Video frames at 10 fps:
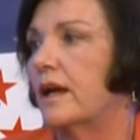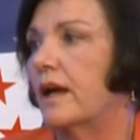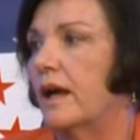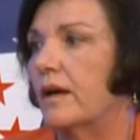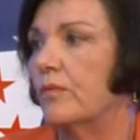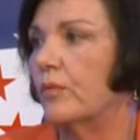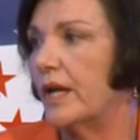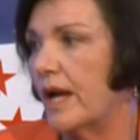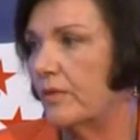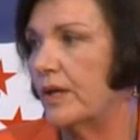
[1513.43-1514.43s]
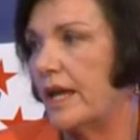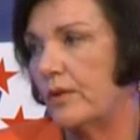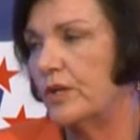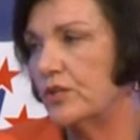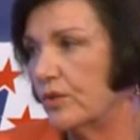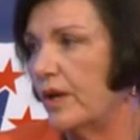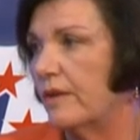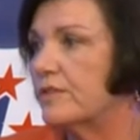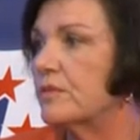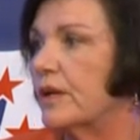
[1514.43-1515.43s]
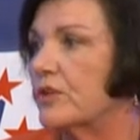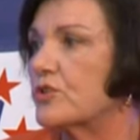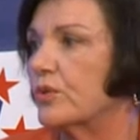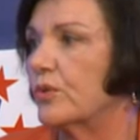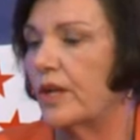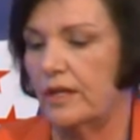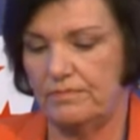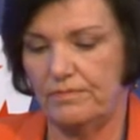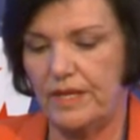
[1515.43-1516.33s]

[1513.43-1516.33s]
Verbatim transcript: Uh, we, we, we do have to make sure that,